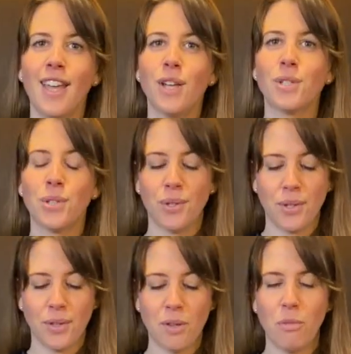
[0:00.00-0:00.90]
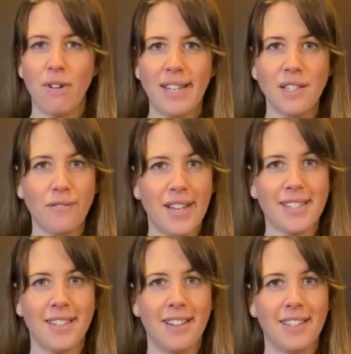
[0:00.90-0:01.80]
So the Maranta
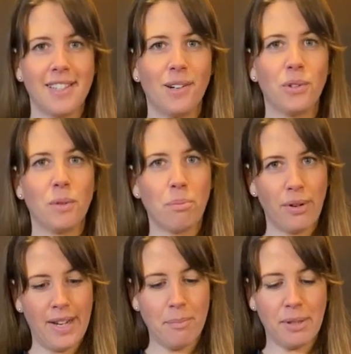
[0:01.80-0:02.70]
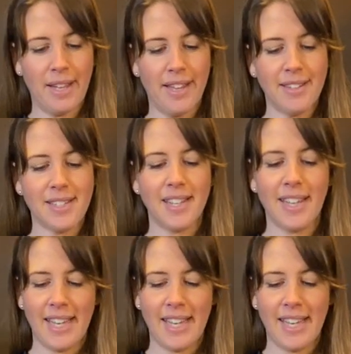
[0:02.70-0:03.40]
fascinator, or the prayer plant,